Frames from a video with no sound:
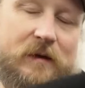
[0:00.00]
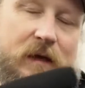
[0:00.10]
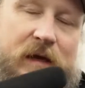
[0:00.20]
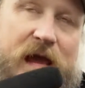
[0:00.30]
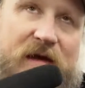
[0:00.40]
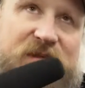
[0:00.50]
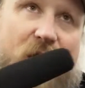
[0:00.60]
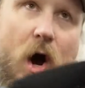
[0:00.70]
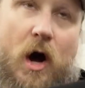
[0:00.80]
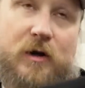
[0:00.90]
and have the
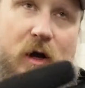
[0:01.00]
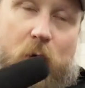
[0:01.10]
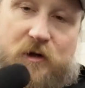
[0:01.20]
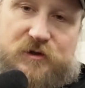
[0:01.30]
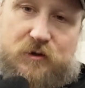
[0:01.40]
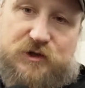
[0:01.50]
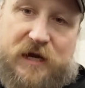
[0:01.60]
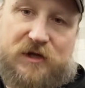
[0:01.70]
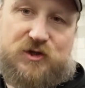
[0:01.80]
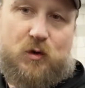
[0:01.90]
audio also
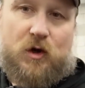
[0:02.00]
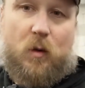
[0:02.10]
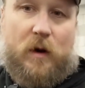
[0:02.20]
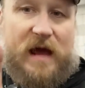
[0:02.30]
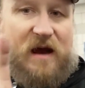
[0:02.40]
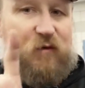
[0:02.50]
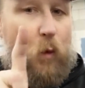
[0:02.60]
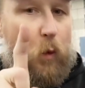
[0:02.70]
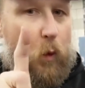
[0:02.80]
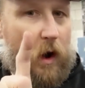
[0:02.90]
change. You're going to want to have
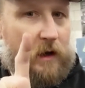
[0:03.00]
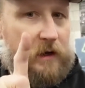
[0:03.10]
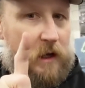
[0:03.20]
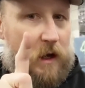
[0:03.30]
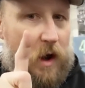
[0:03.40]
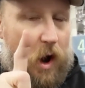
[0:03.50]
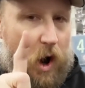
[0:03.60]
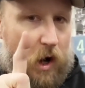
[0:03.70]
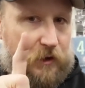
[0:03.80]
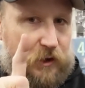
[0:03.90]
one
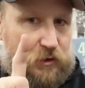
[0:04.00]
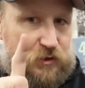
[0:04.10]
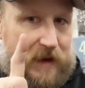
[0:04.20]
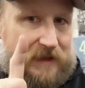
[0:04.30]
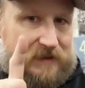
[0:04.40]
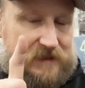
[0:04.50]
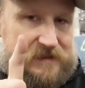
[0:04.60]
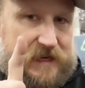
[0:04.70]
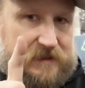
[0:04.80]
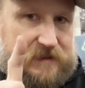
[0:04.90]
audio track that
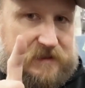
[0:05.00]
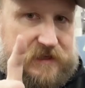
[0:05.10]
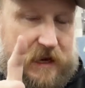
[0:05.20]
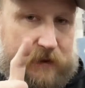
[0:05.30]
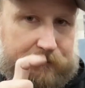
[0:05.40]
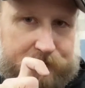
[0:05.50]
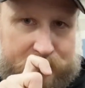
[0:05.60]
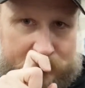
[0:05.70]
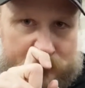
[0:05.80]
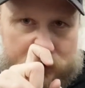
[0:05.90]
stays the same.
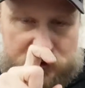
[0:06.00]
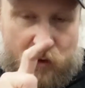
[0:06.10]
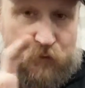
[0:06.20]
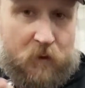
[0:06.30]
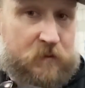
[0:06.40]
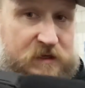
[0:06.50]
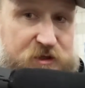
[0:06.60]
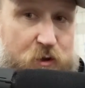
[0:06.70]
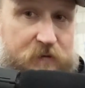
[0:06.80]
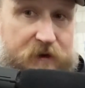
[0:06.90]
So from these
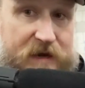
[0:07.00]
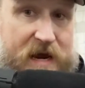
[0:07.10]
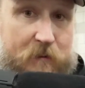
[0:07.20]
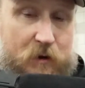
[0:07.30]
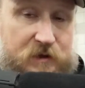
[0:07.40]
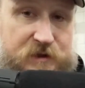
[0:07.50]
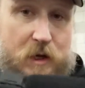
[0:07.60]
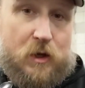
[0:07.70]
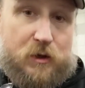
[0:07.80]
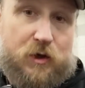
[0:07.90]
two different cameras,
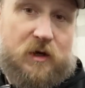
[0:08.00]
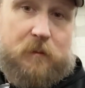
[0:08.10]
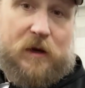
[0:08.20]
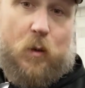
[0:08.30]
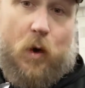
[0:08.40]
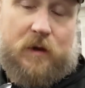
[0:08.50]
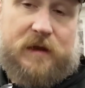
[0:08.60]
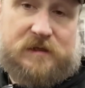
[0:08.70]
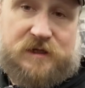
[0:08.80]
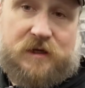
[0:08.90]
you're going to pick one
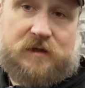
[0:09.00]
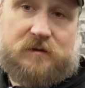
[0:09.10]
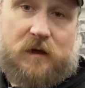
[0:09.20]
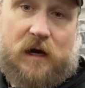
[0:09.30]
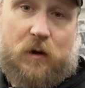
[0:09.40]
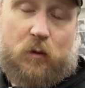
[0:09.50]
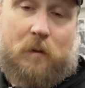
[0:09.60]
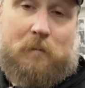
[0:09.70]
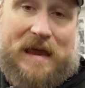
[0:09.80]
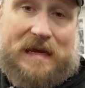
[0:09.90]
that's going to
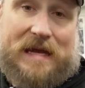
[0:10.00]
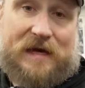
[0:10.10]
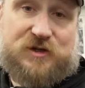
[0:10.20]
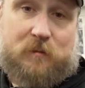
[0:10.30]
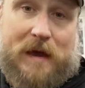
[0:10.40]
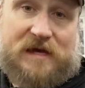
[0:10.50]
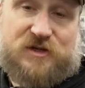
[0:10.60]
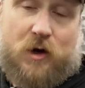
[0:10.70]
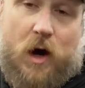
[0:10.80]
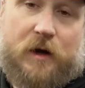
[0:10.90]
remain as your
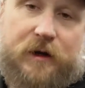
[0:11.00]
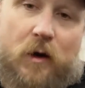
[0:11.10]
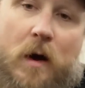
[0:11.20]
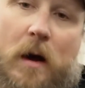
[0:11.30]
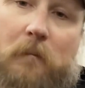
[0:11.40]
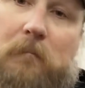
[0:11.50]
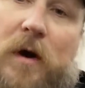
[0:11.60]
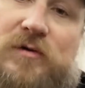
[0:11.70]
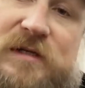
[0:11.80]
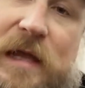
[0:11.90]
master audio. Most